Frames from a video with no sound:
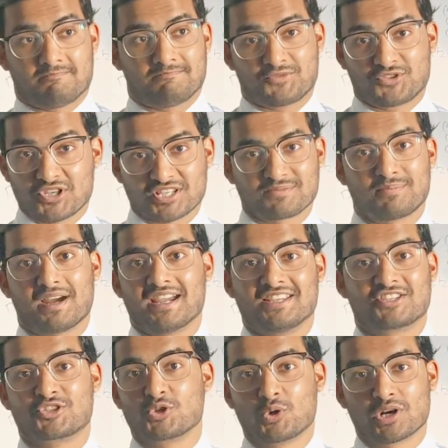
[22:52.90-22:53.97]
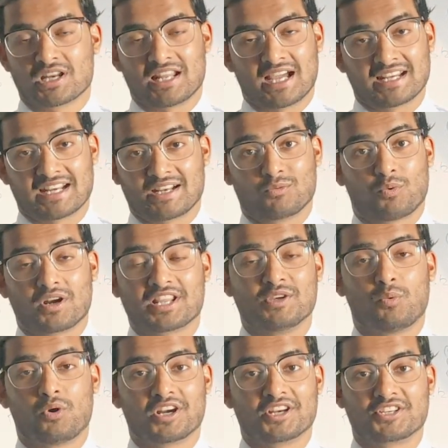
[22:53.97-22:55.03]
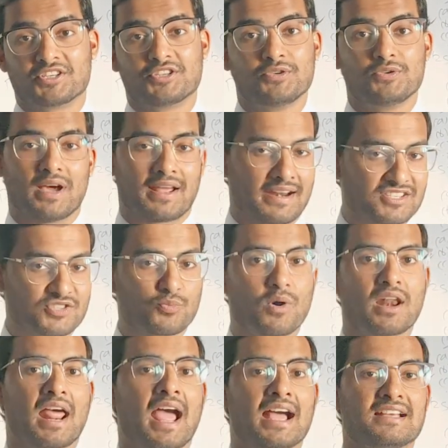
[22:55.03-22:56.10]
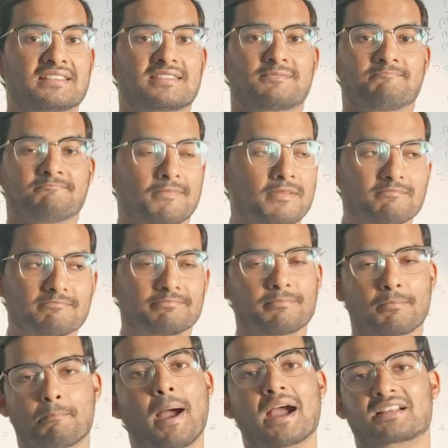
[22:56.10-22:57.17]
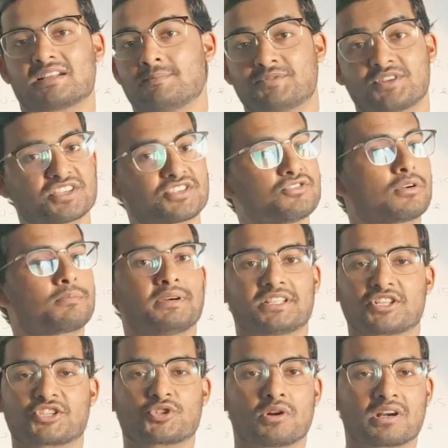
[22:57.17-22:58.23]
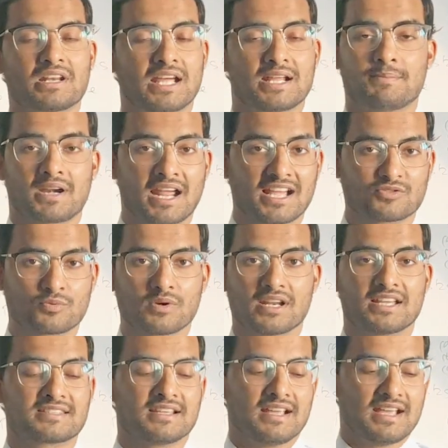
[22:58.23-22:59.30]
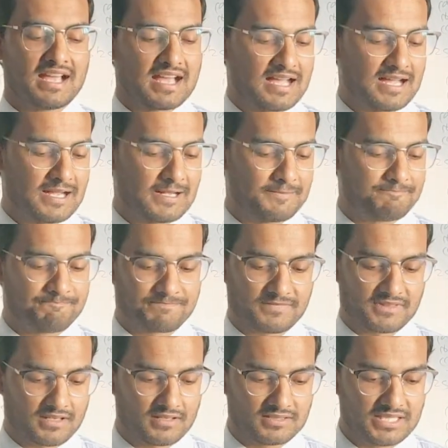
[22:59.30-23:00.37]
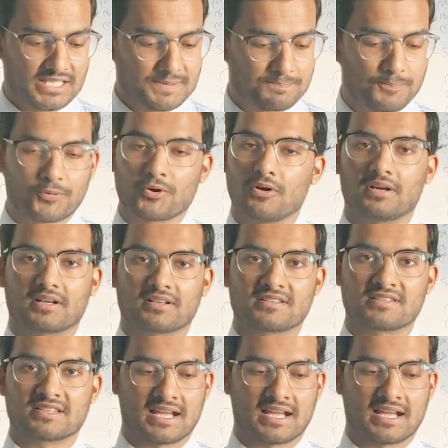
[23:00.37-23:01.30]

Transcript: just by his storyline and what he wanted to do, and as well as backed up just not by the storyline, but as well as the products